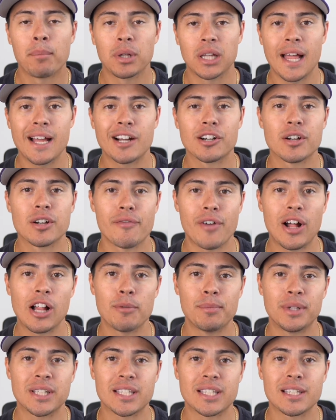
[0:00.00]
player
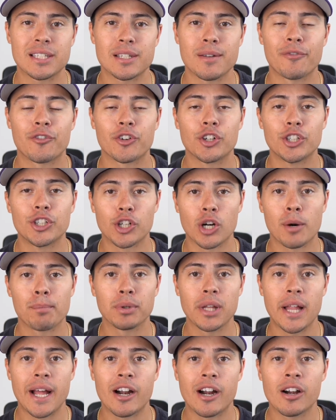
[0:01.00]
development system for your
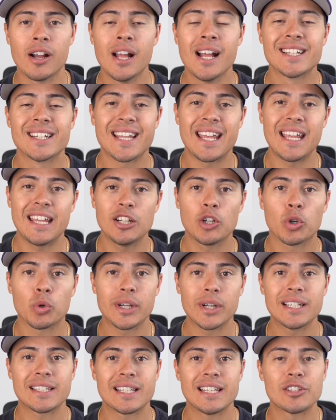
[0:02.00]
player to
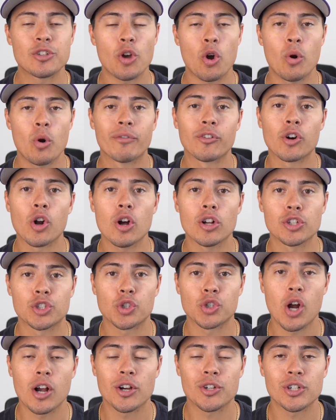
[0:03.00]
increase his overall
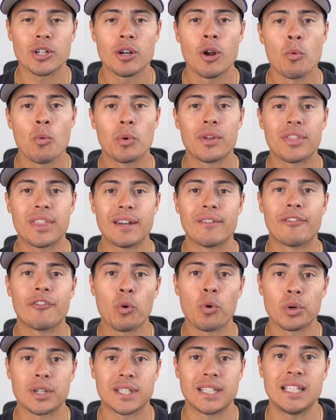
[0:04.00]
structure within
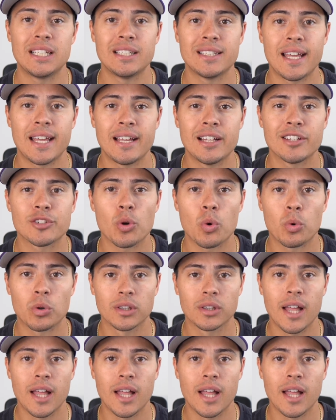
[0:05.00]
14 days or